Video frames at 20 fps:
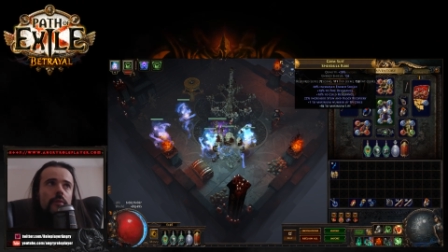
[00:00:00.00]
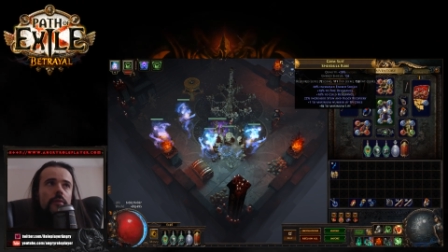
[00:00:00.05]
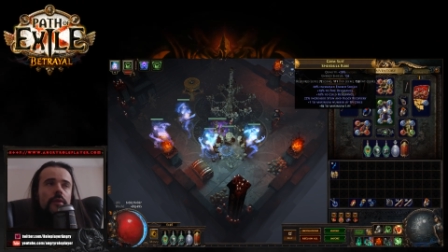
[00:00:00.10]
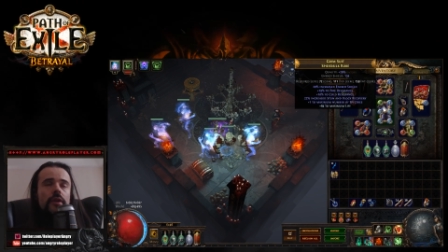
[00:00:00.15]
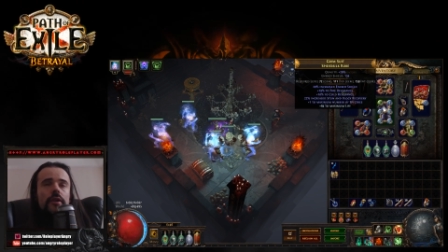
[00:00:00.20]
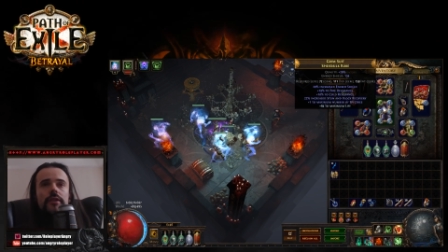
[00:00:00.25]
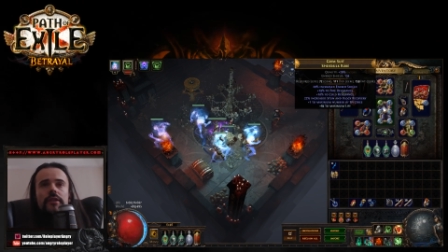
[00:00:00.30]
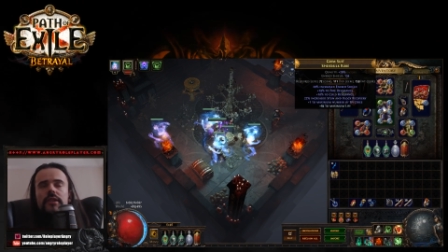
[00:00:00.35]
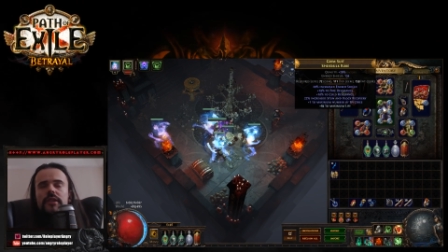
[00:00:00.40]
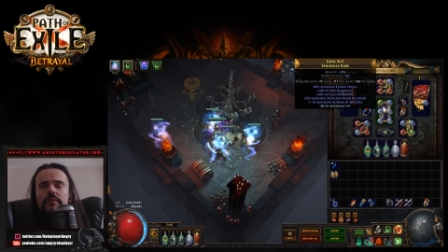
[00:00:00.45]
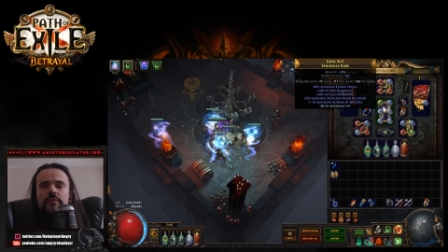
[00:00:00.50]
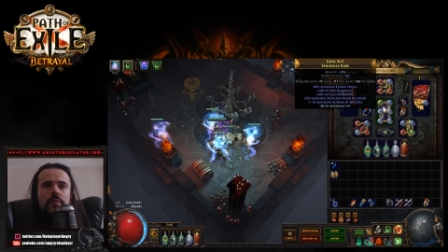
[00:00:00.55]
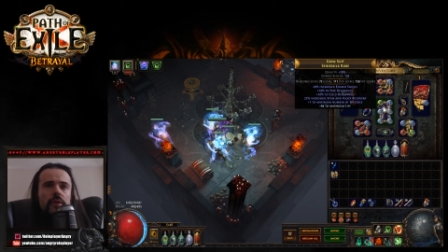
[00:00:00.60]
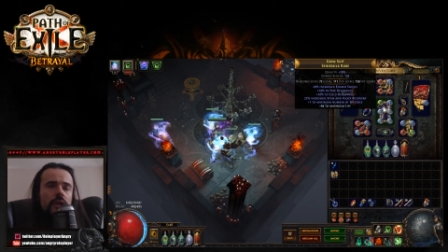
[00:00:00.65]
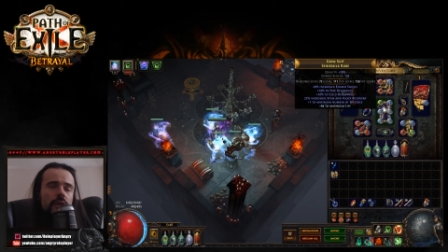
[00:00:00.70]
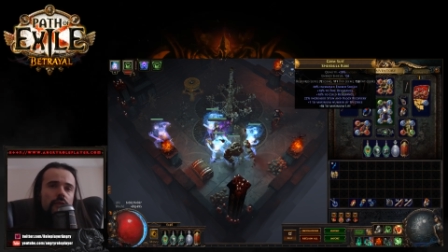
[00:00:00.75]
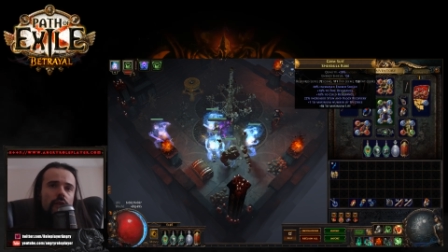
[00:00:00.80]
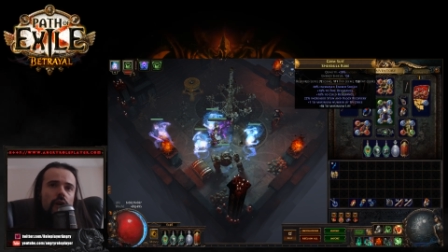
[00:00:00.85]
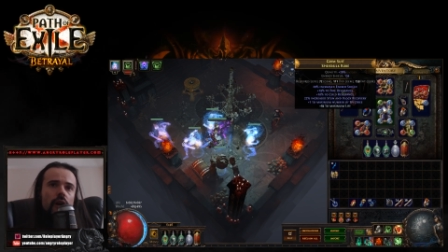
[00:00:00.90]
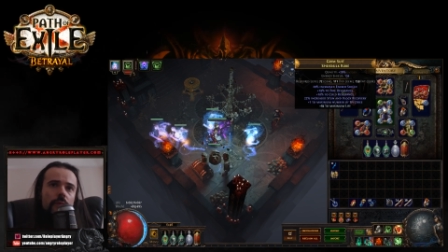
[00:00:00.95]
because it's
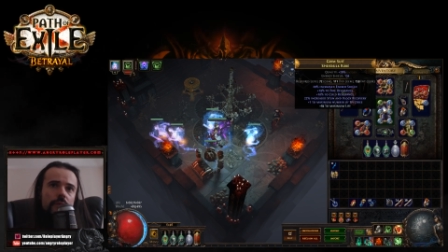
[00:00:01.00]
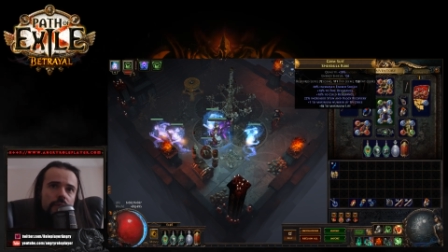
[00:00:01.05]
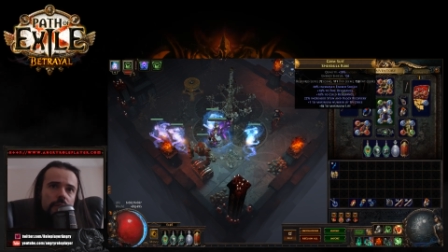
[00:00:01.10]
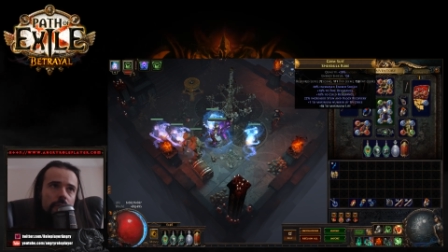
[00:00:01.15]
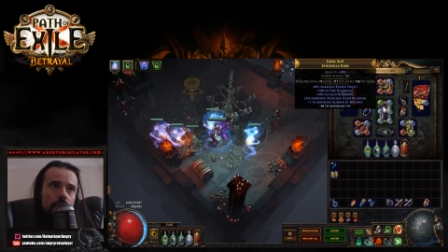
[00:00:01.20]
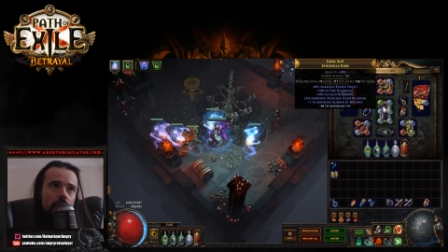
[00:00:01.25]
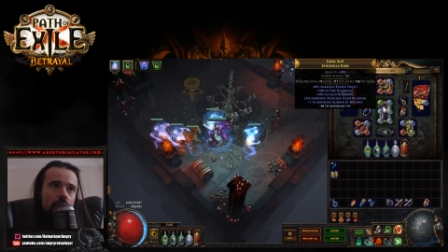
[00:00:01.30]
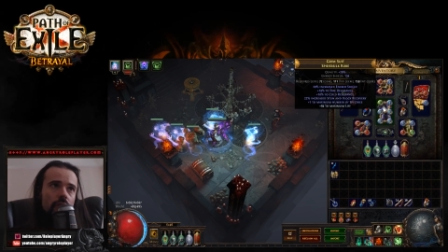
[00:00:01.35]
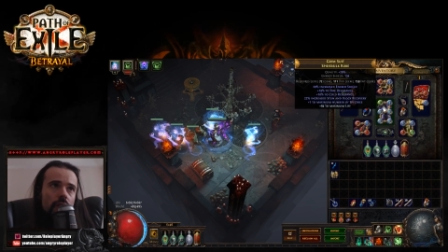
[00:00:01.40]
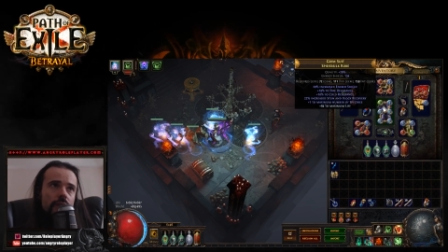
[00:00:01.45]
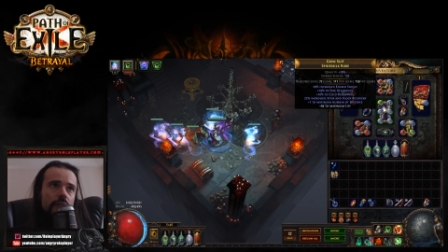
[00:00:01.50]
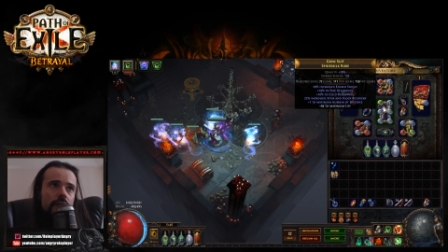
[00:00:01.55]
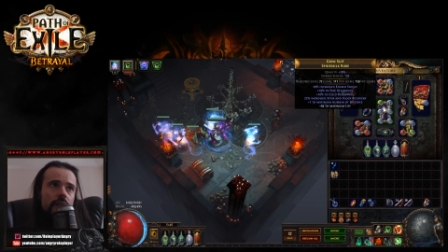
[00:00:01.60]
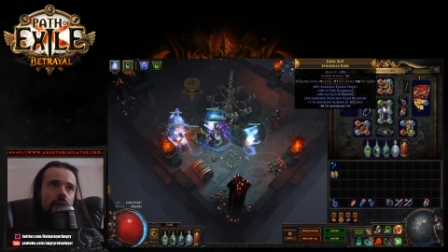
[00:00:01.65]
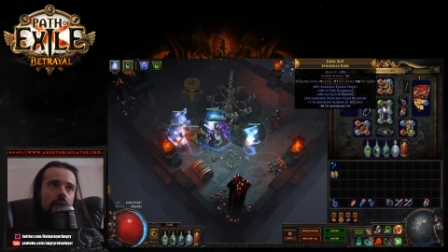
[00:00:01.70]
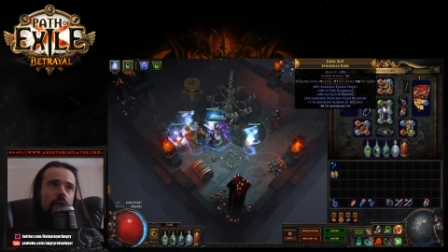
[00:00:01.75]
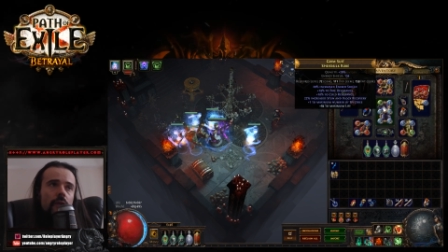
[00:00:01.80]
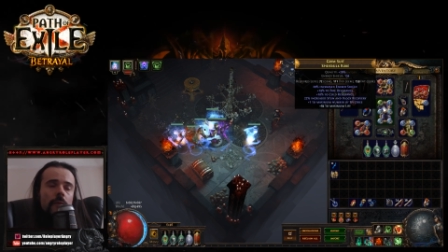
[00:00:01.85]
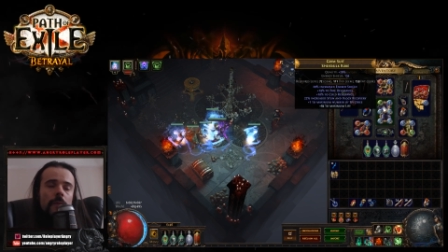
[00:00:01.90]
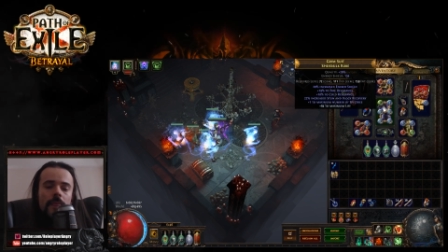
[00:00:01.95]
pretty optimal right
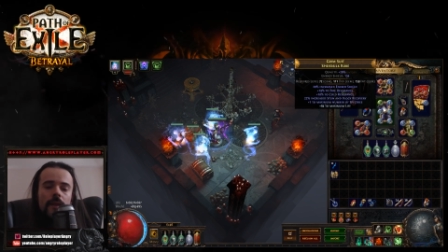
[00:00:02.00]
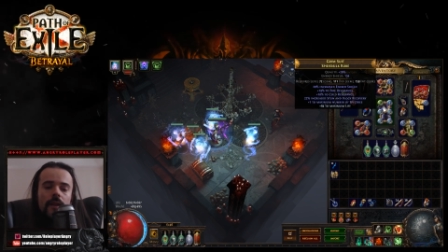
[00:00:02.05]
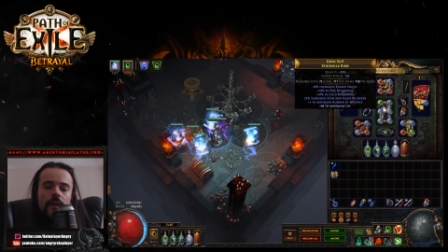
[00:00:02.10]
now.